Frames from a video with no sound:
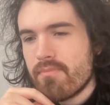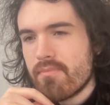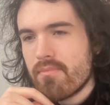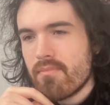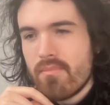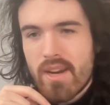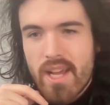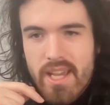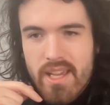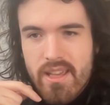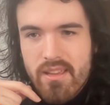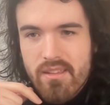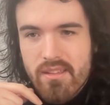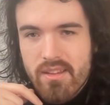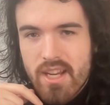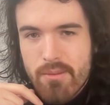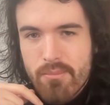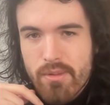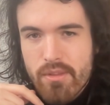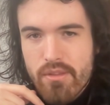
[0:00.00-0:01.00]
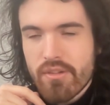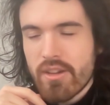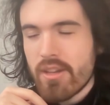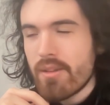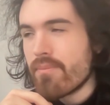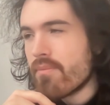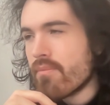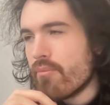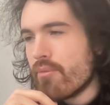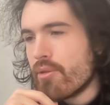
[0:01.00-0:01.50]
like Llama
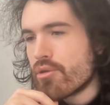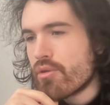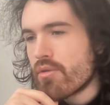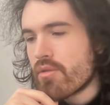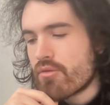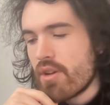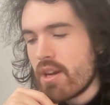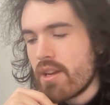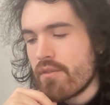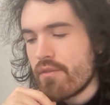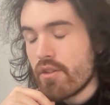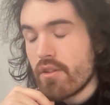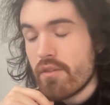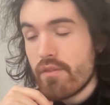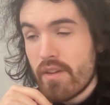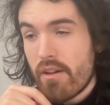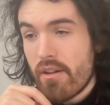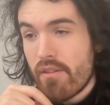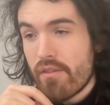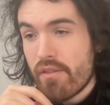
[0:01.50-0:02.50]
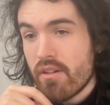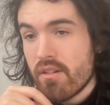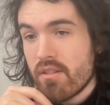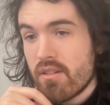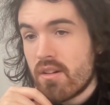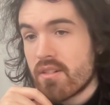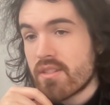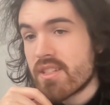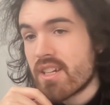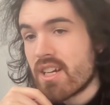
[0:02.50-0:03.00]
3, which was trained for a very, very
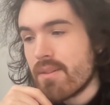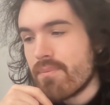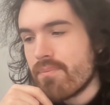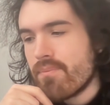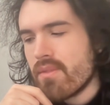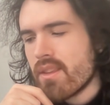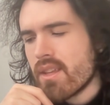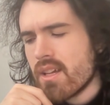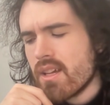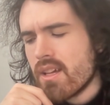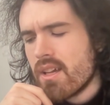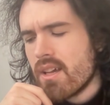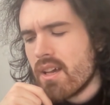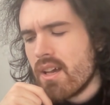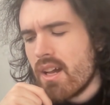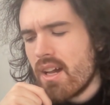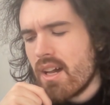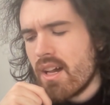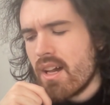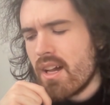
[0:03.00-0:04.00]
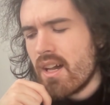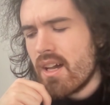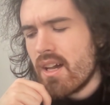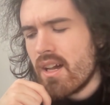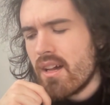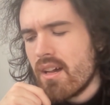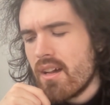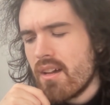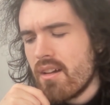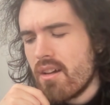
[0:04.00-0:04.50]
long time.
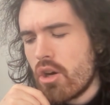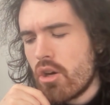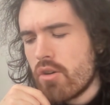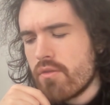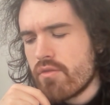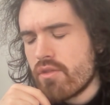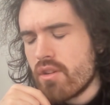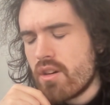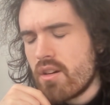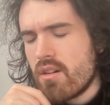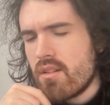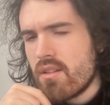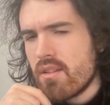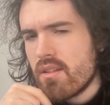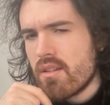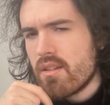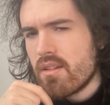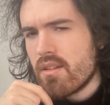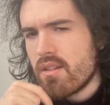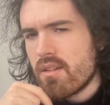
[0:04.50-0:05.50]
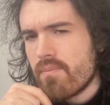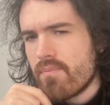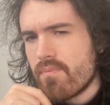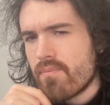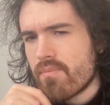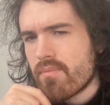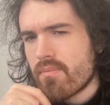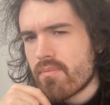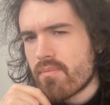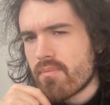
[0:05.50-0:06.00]
Overall,
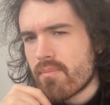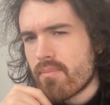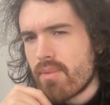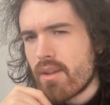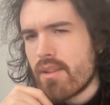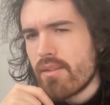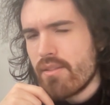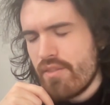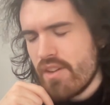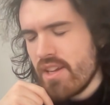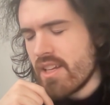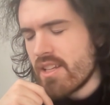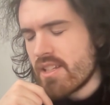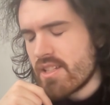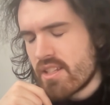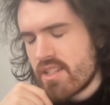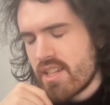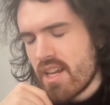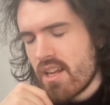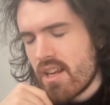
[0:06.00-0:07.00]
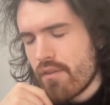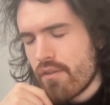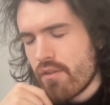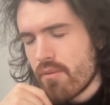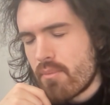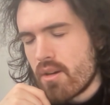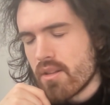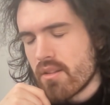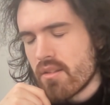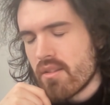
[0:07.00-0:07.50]
but really to tell if
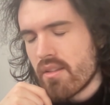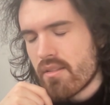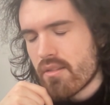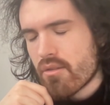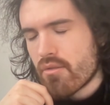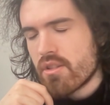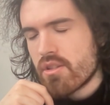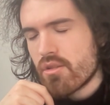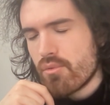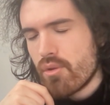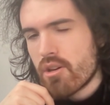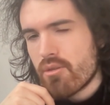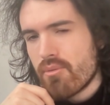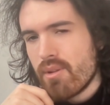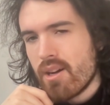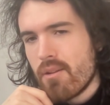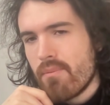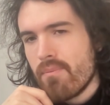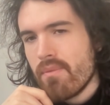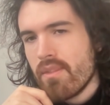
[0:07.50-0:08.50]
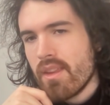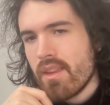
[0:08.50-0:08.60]
a model is going to work well,